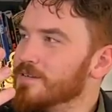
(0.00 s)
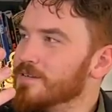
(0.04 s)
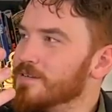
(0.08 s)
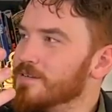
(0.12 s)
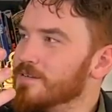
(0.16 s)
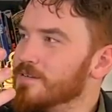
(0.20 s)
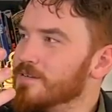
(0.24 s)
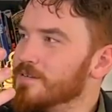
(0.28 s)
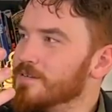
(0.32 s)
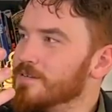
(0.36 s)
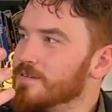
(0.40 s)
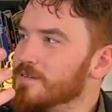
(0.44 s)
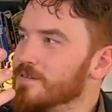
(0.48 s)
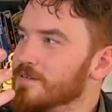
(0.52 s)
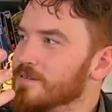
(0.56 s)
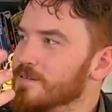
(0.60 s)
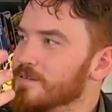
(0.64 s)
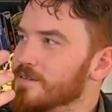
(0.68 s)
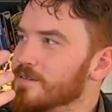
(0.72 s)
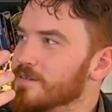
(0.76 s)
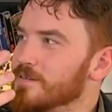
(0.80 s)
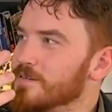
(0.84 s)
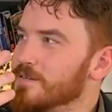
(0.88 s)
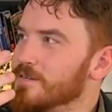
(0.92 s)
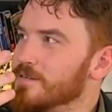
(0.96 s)

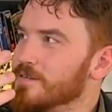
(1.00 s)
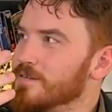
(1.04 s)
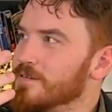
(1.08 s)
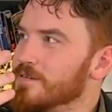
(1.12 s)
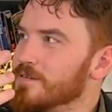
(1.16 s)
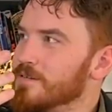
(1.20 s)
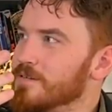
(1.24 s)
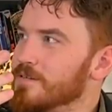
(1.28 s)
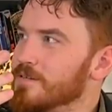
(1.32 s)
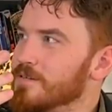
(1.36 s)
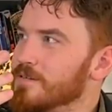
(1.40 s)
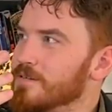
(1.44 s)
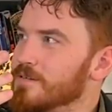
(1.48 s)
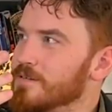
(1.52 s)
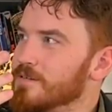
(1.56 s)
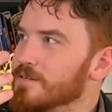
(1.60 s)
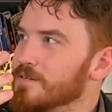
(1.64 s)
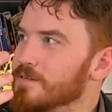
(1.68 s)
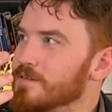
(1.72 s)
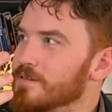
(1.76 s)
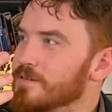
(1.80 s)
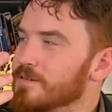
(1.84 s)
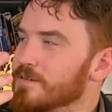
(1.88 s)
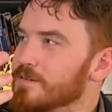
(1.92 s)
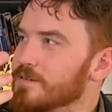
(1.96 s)

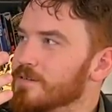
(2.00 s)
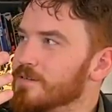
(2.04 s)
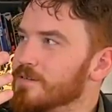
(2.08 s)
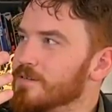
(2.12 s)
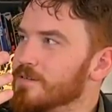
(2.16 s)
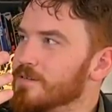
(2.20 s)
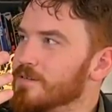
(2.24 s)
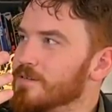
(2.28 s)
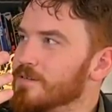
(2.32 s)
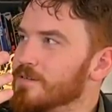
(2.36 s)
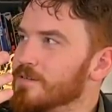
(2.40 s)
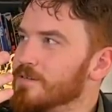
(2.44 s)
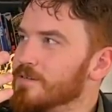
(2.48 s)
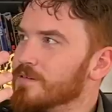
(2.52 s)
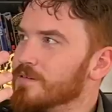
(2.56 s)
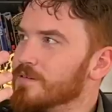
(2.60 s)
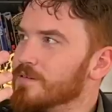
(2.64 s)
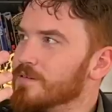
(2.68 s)
The person shown says nothing.